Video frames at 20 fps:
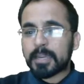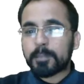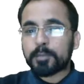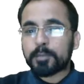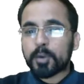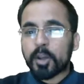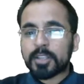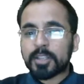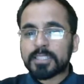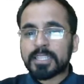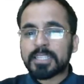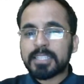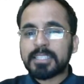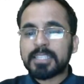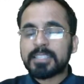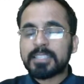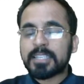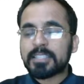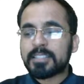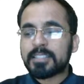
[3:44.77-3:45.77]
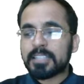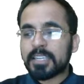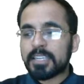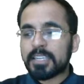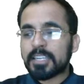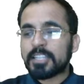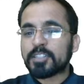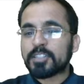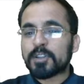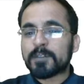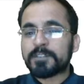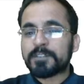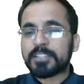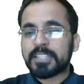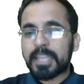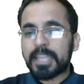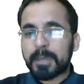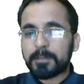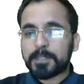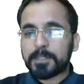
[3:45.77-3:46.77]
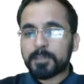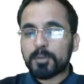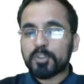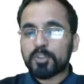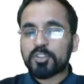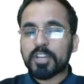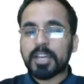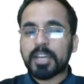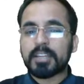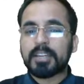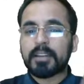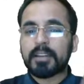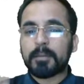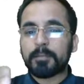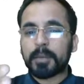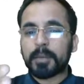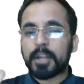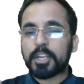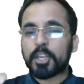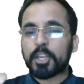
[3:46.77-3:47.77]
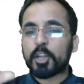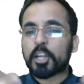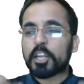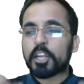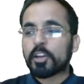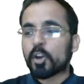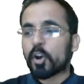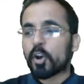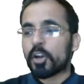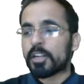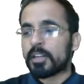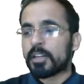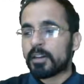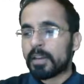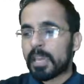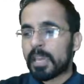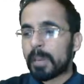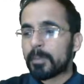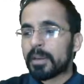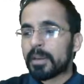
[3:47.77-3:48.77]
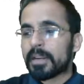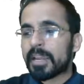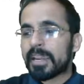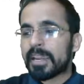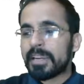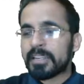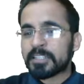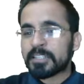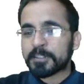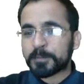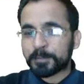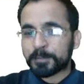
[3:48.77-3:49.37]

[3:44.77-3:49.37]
A process is a series of steps which are in a particular order. Am I right?